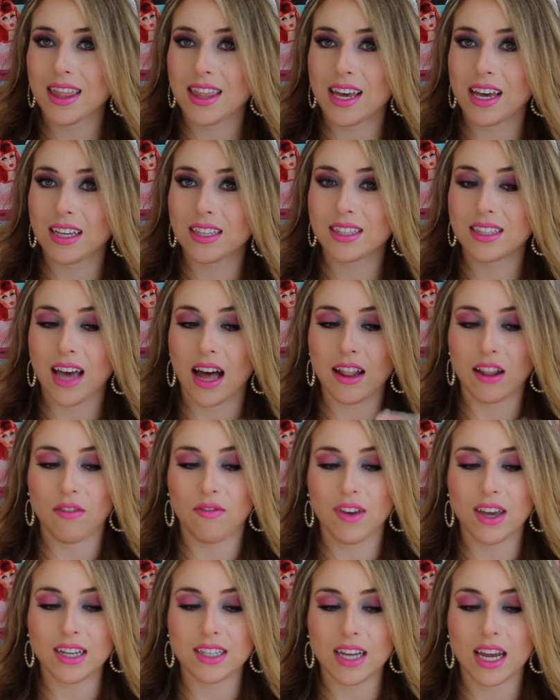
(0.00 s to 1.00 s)
this
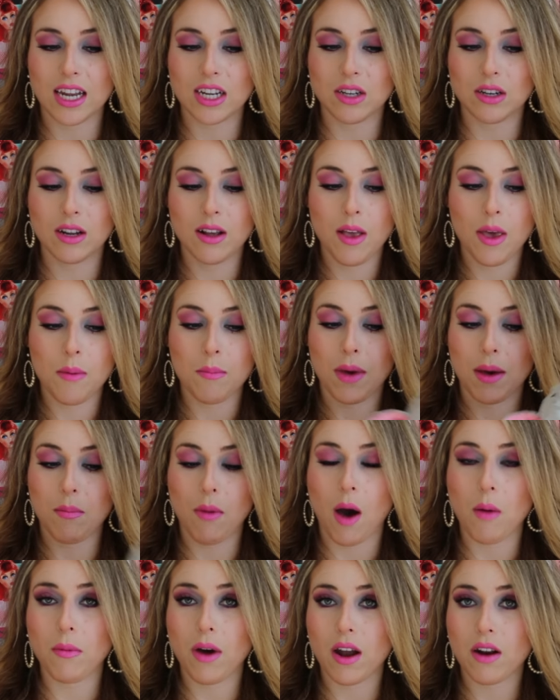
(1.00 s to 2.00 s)
elephant, and my
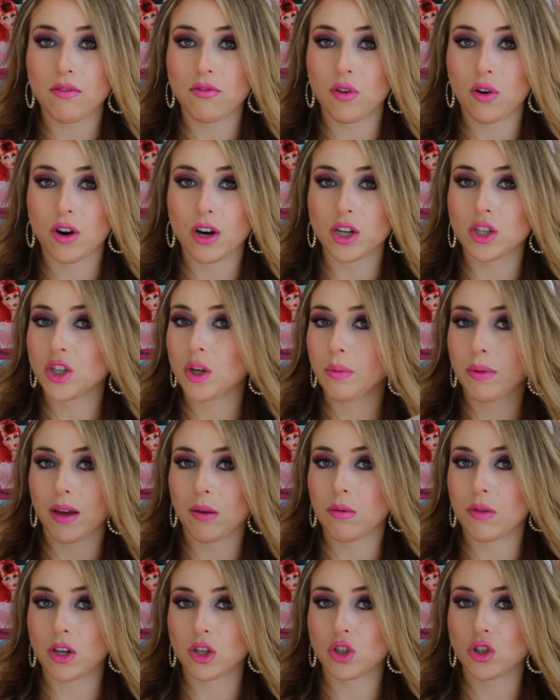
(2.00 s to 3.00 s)
mom got it for her, and she
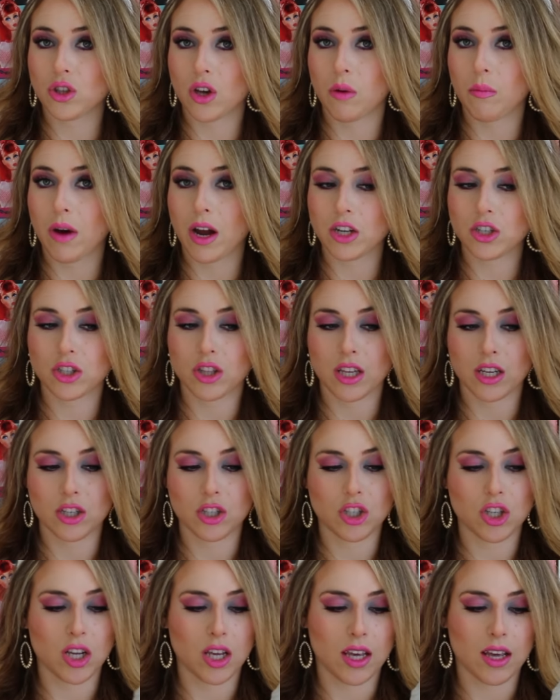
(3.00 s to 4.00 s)
played with it so much that
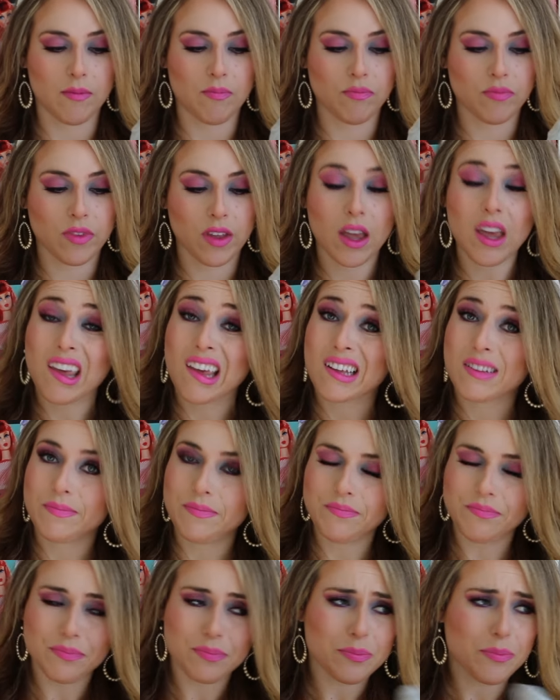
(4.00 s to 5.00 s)
she,
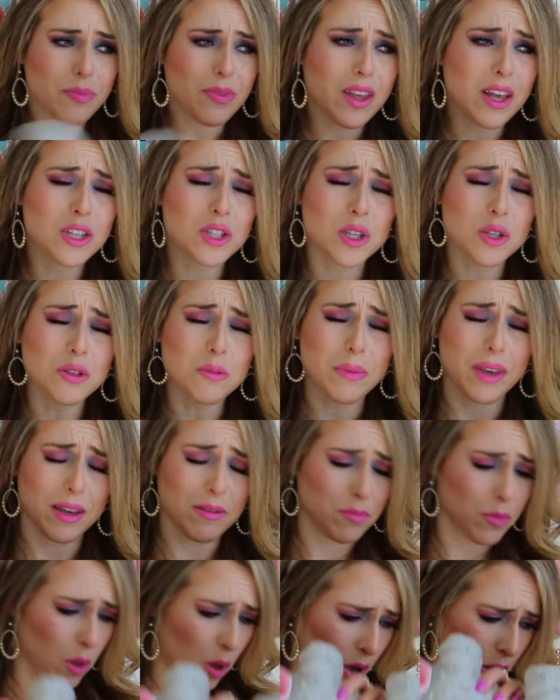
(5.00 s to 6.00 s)
excuse
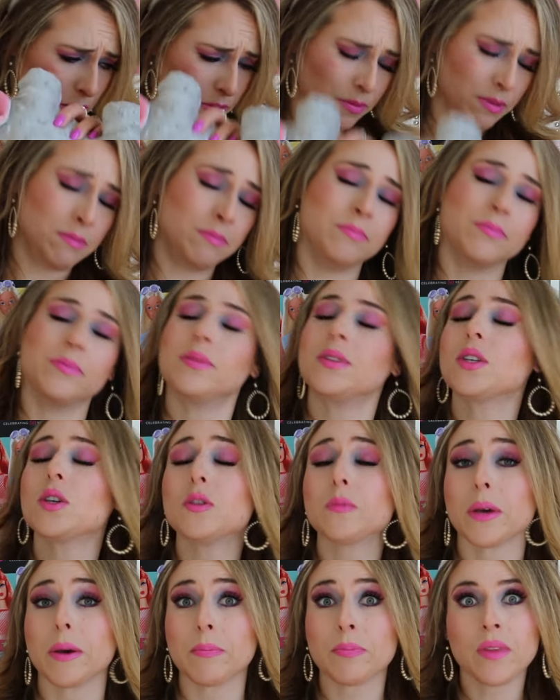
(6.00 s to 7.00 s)
me,
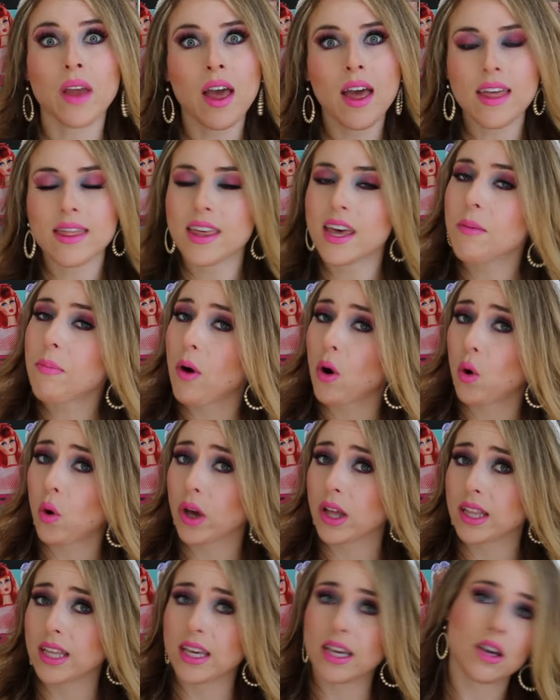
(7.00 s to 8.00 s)
excuse me, the hippo
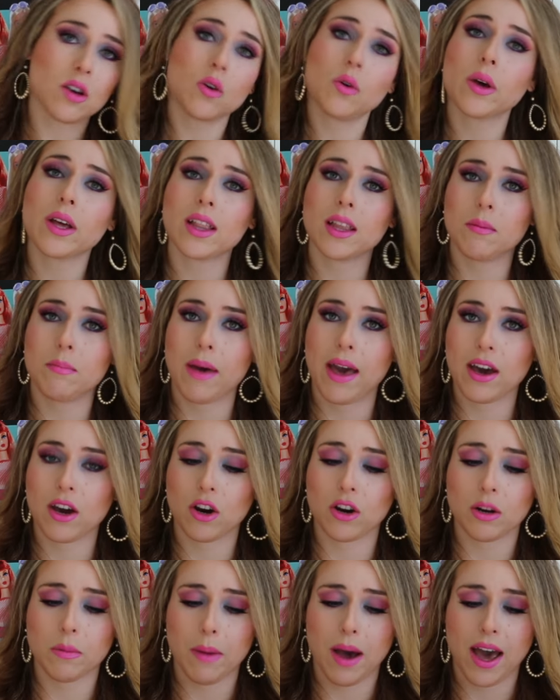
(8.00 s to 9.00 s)
quickly met
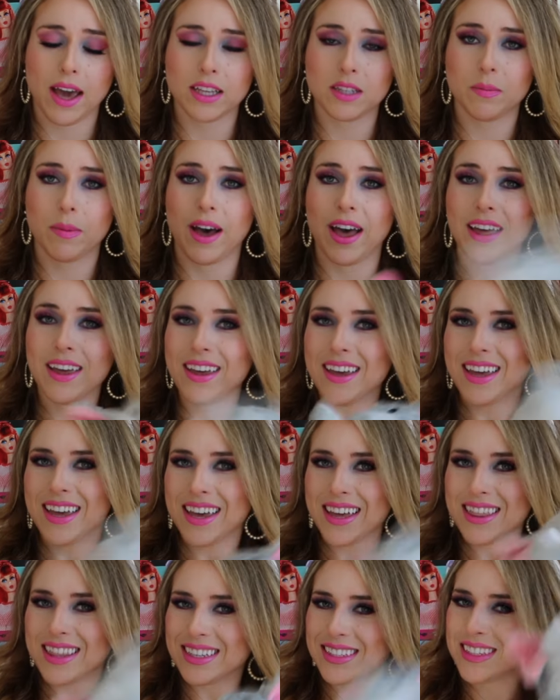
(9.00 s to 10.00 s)
her demise. But
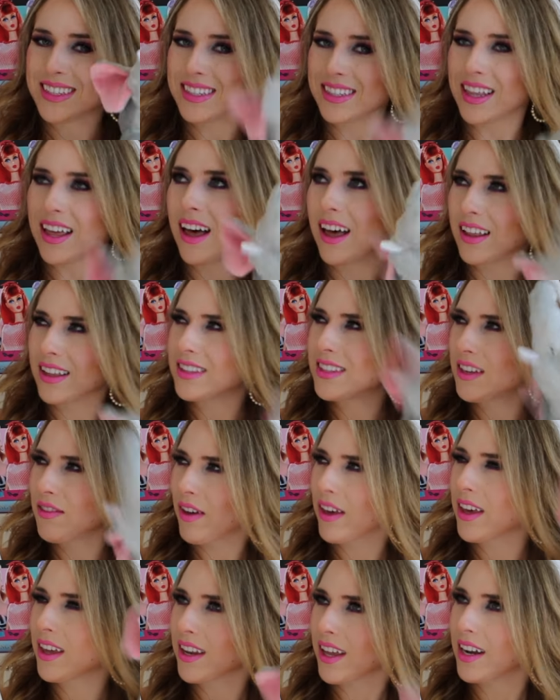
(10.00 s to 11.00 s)
this is let's see if
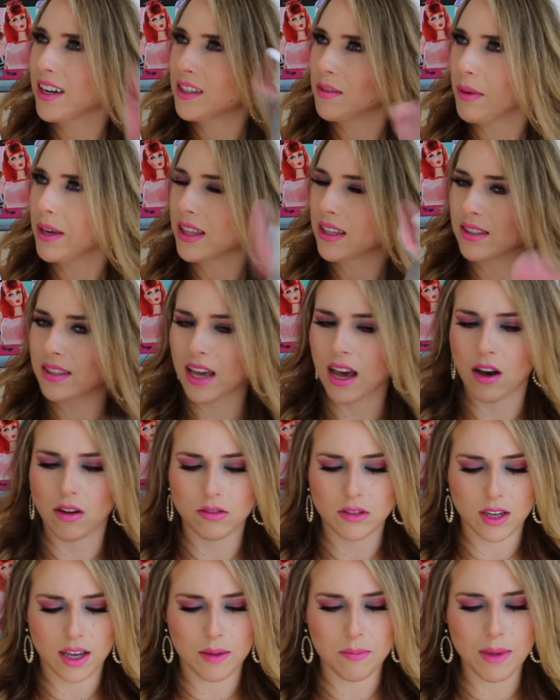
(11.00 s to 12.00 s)
I can get it to make the
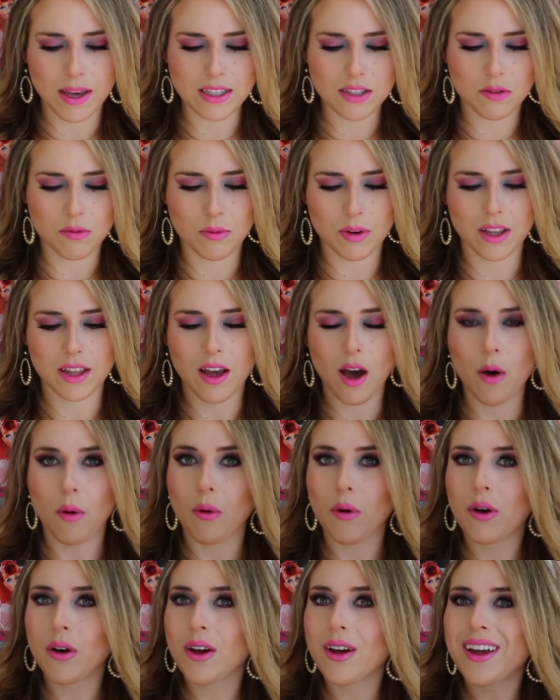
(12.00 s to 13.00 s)
sound. It makes a really, oh,
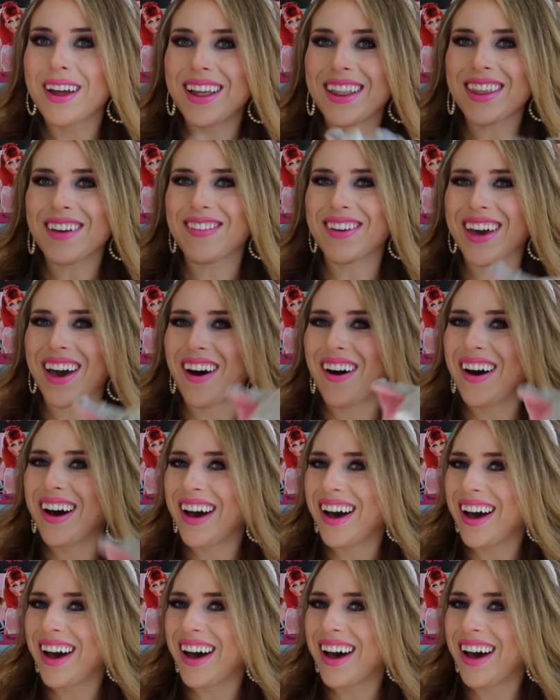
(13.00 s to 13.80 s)
here we go.